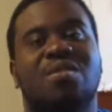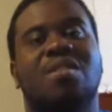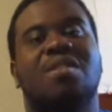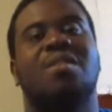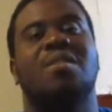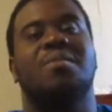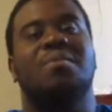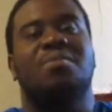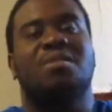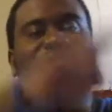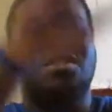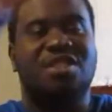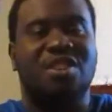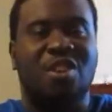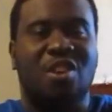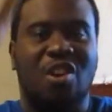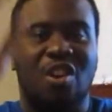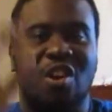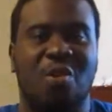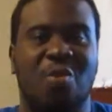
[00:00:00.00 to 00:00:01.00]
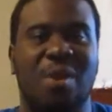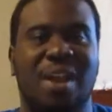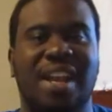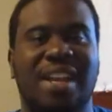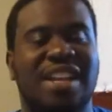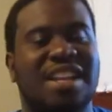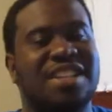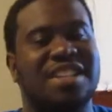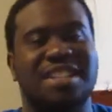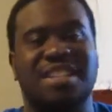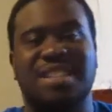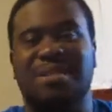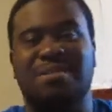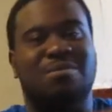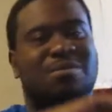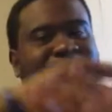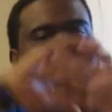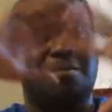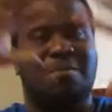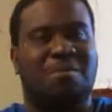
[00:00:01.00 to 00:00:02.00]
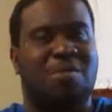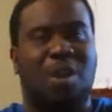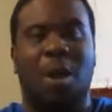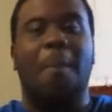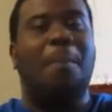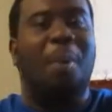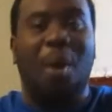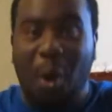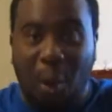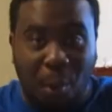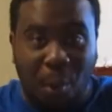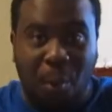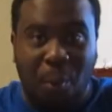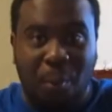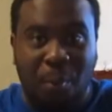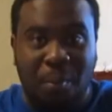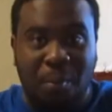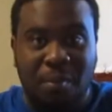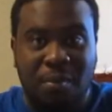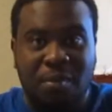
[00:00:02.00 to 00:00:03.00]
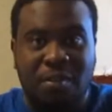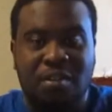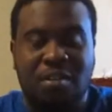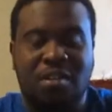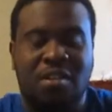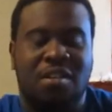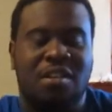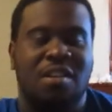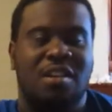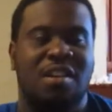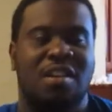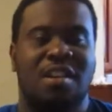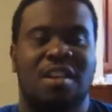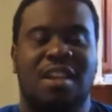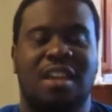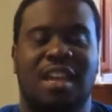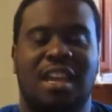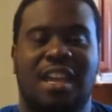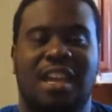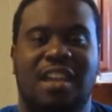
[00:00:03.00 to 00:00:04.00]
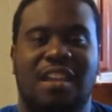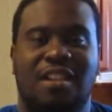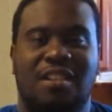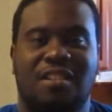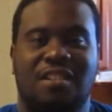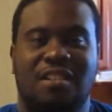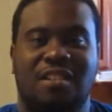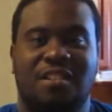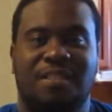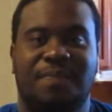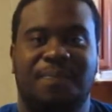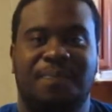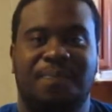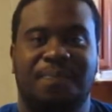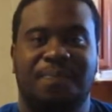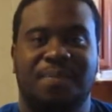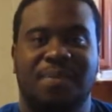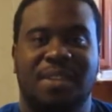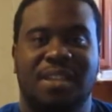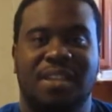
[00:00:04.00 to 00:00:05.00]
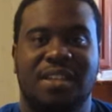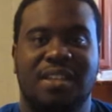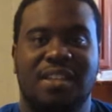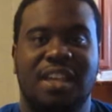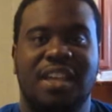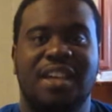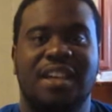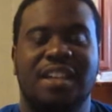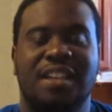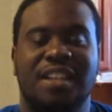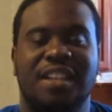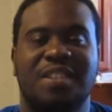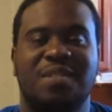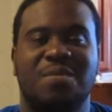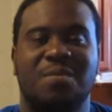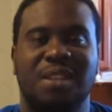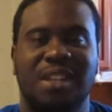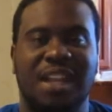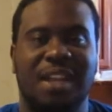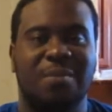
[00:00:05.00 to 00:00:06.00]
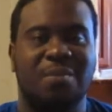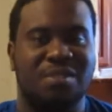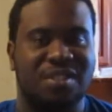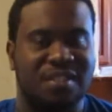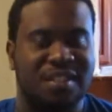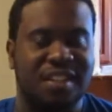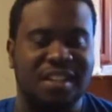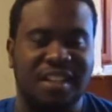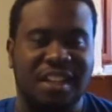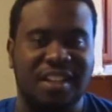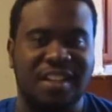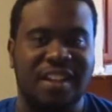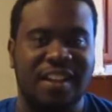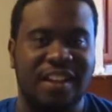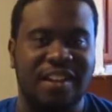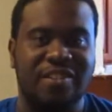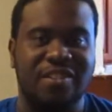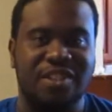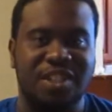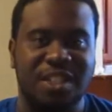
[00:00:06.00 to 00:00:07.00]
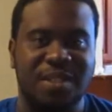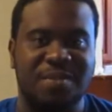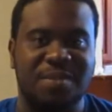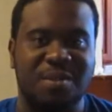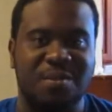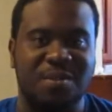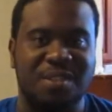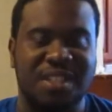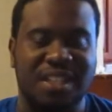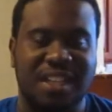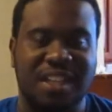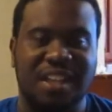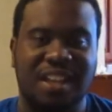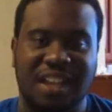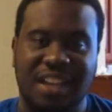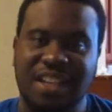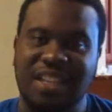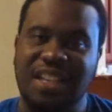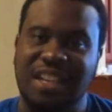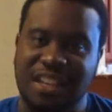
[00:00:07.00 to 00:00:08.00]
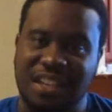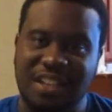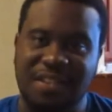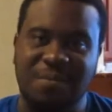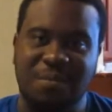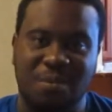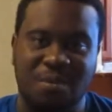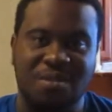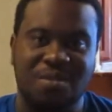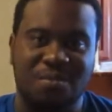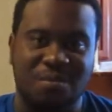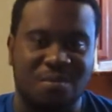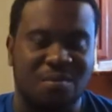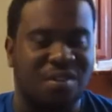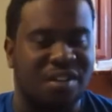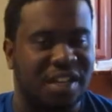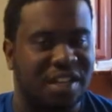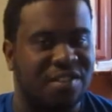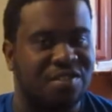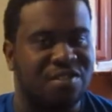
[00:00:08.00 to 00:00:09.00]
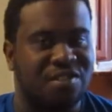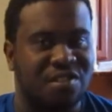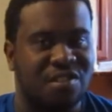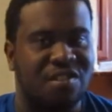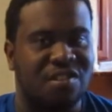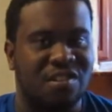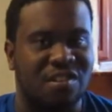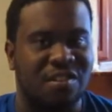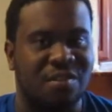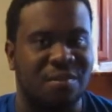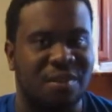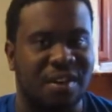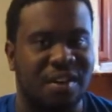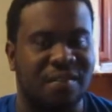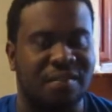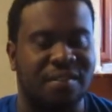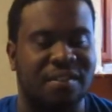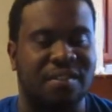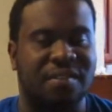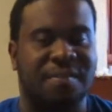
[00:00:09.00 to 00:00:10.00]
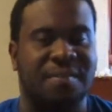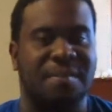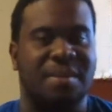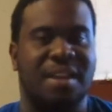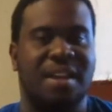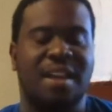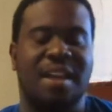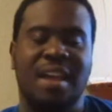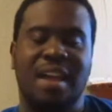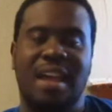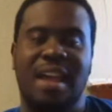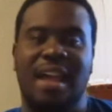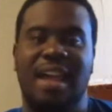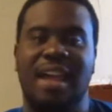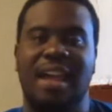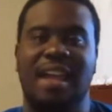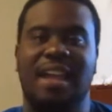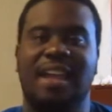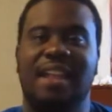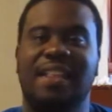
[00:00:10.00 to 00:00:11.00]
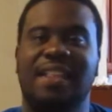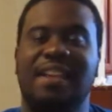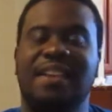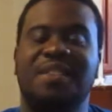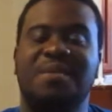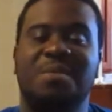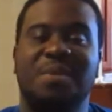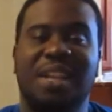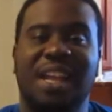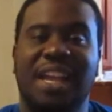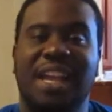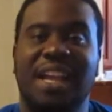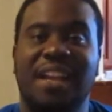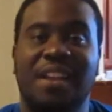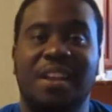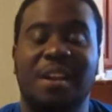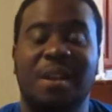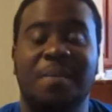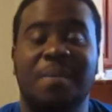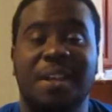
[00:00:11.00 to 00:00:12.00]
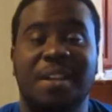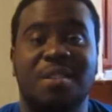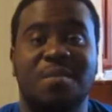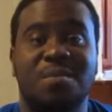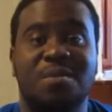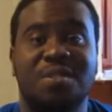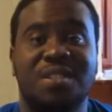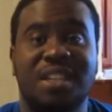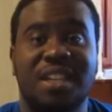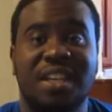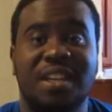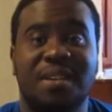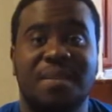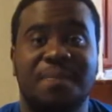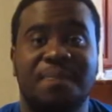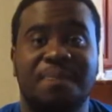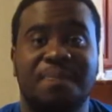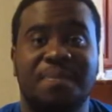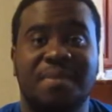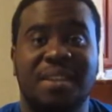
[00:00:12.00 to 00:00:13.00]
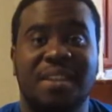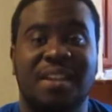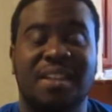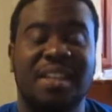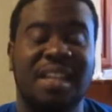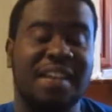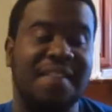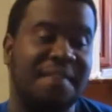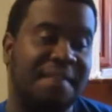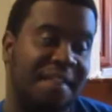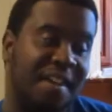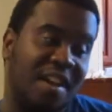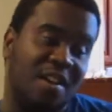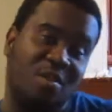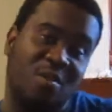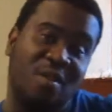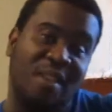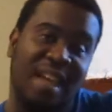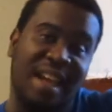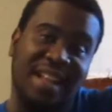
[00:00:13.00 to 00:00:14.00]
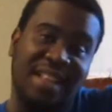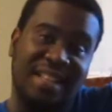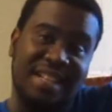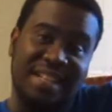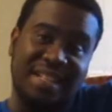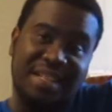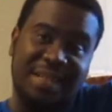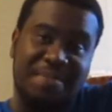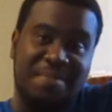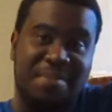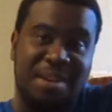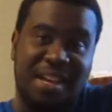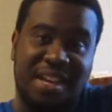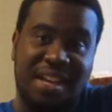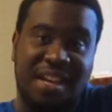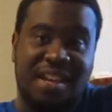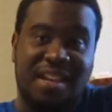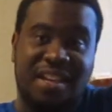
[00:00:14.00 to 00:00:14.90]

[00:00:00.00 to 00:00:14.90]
pushed the car away, and they just kaboom. And yeah, that's when they was looking at their energems and were saying like, yeah, we're getting stronger or whatever. And that's when they ended up at the museum. They found like this big